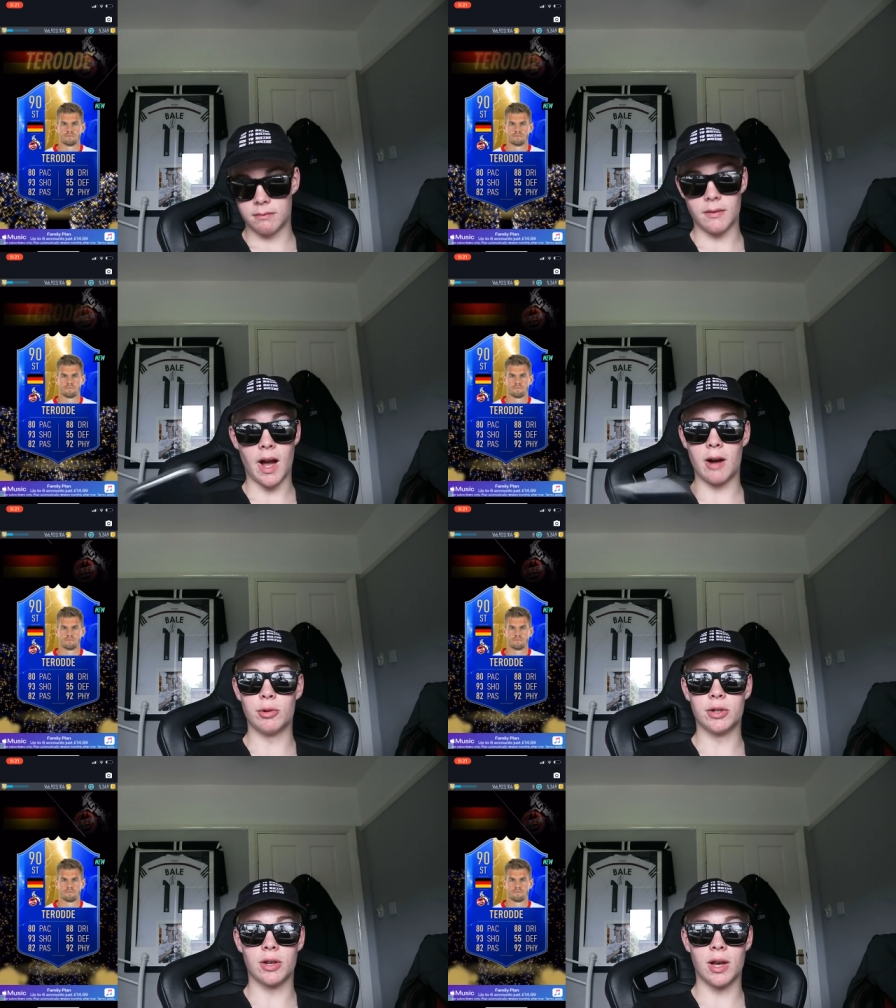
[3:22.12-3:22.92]
Nah, I
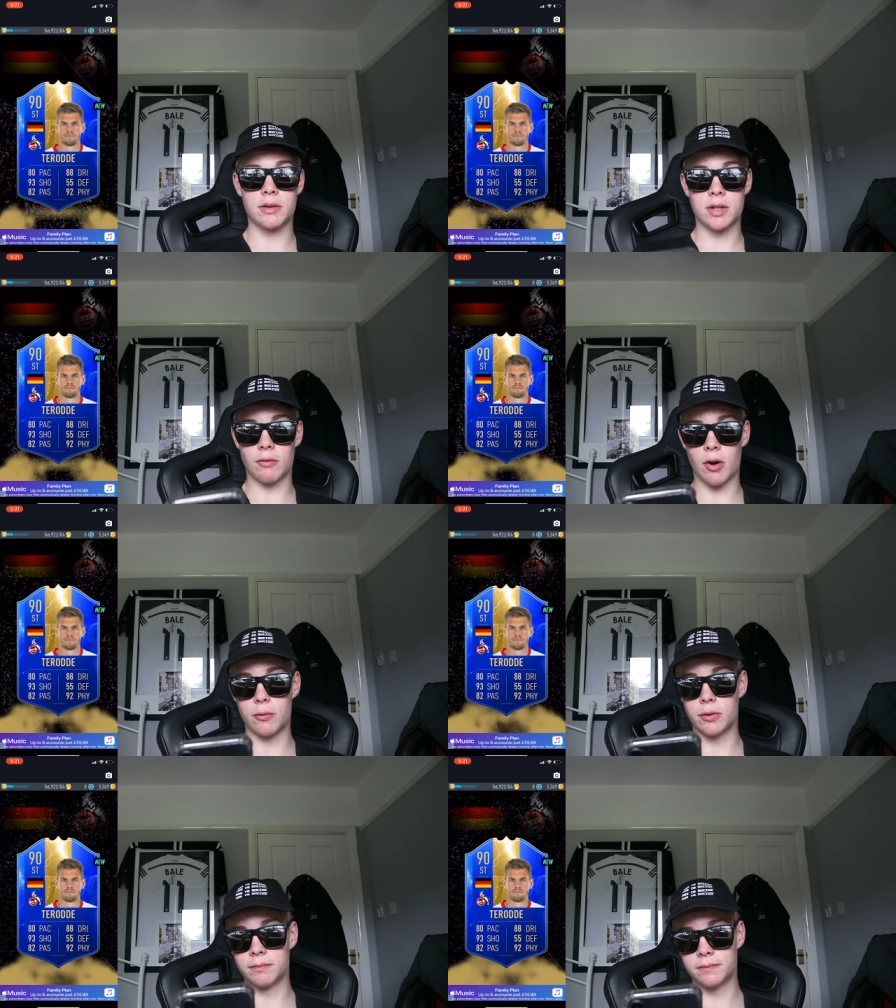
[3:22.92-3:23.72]
wouldn't have got that to
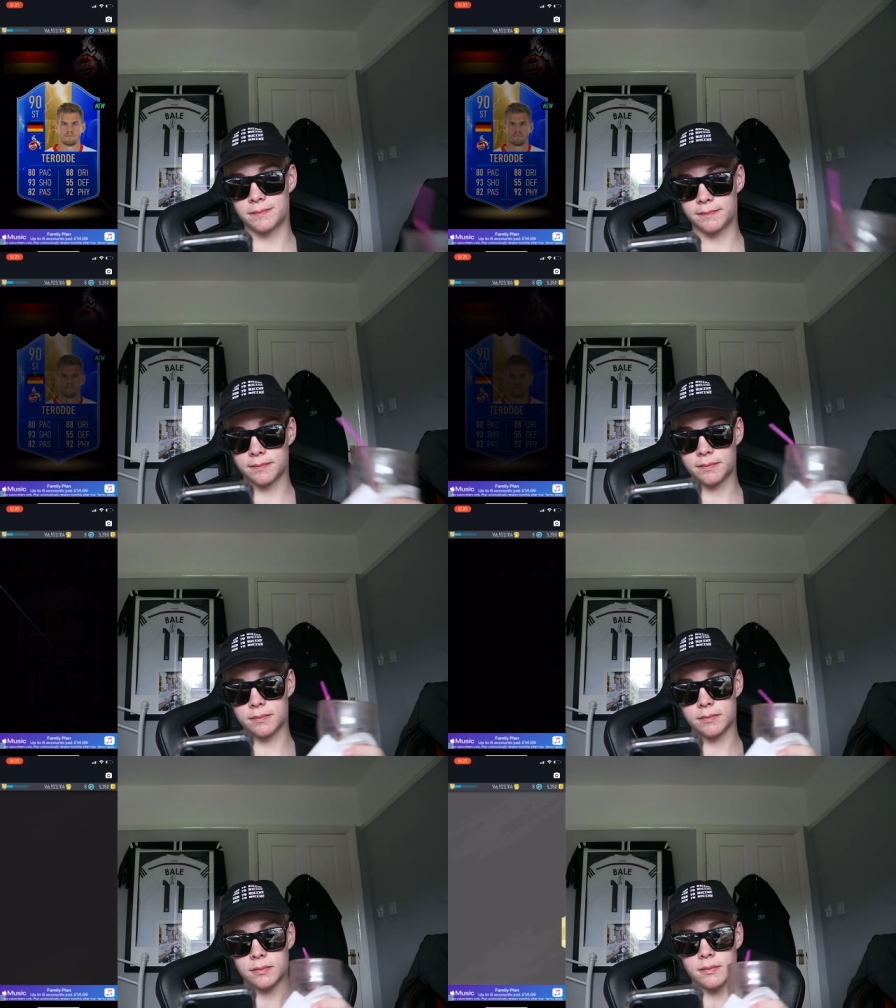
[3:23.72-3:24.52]
road.
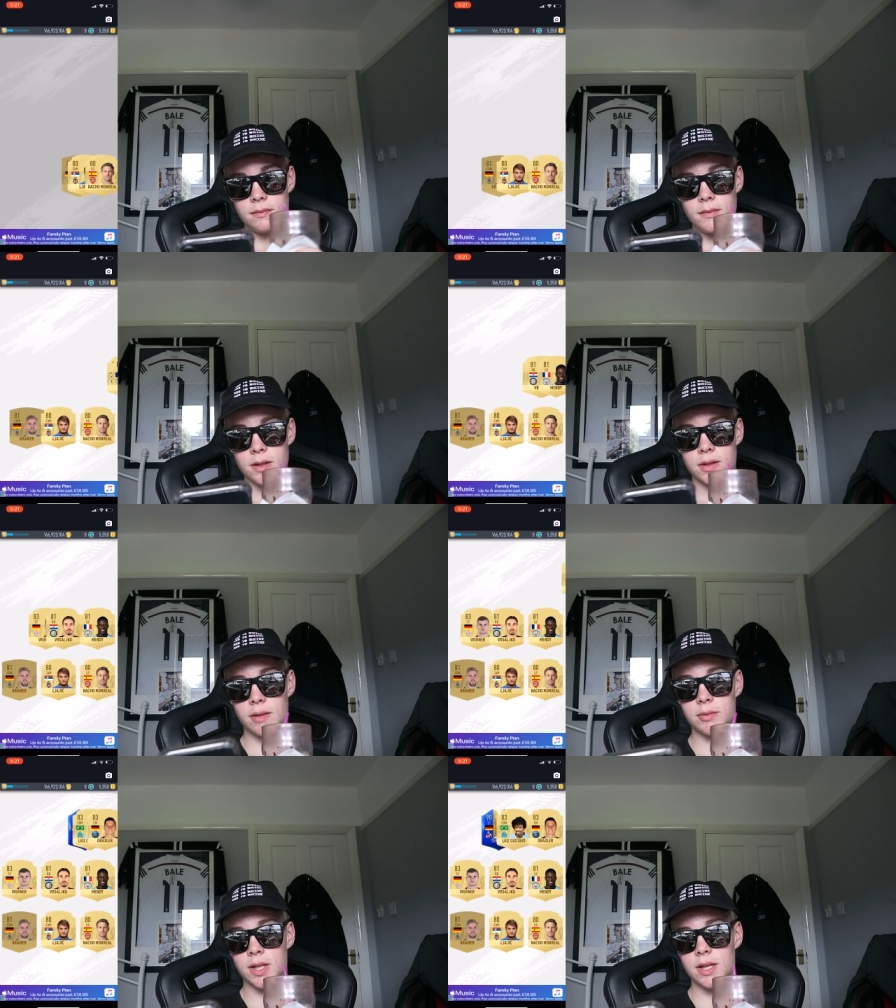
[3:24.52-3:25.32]

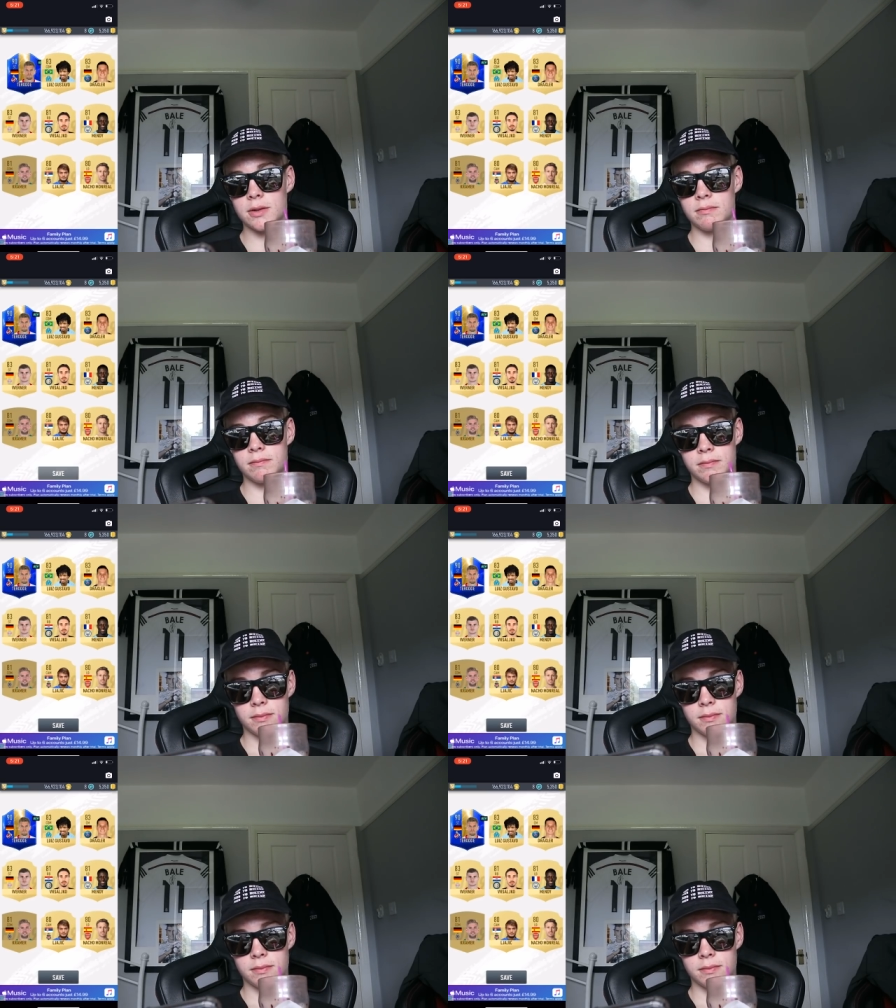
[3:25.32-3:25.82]
Team of the season.